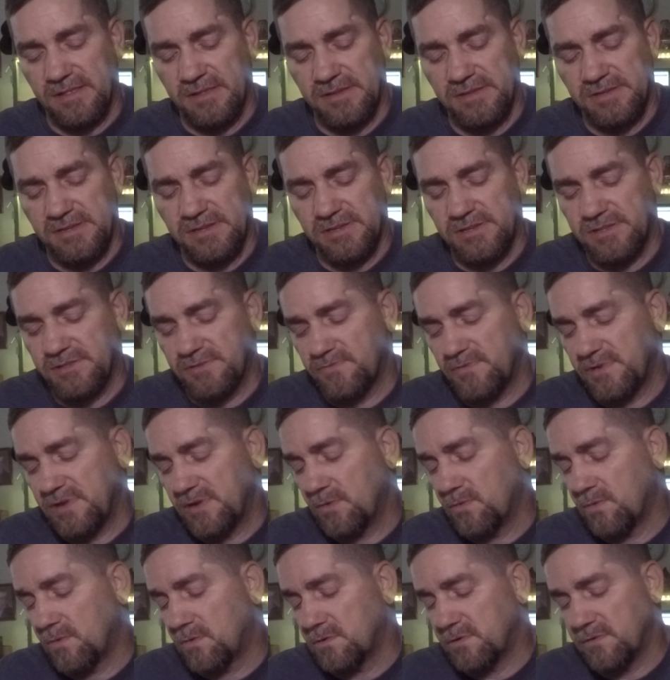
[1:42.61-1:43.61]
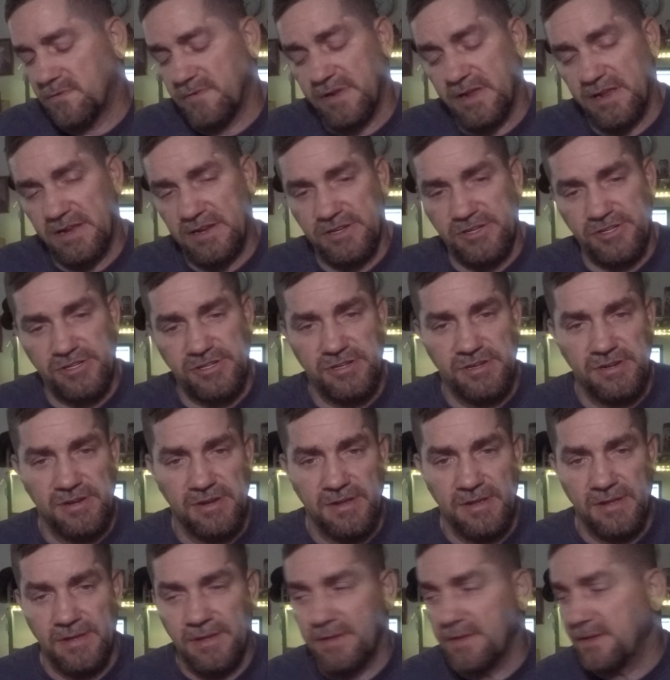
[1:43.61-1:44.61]
This is three quarter inch,
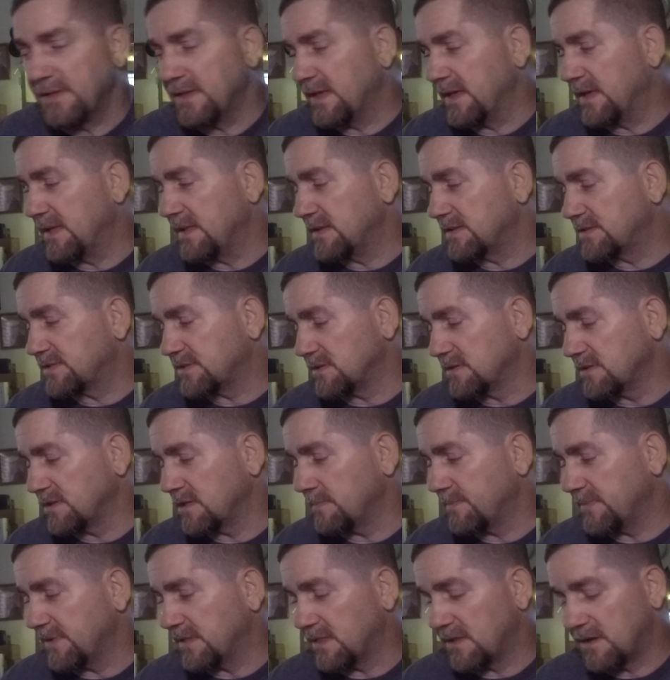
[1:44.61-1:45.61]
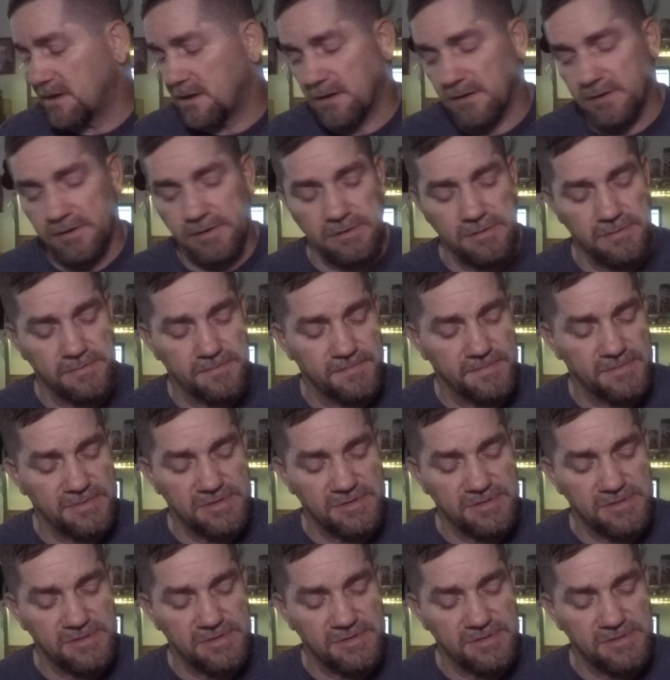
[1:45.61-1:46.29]
and it's a little bit longer.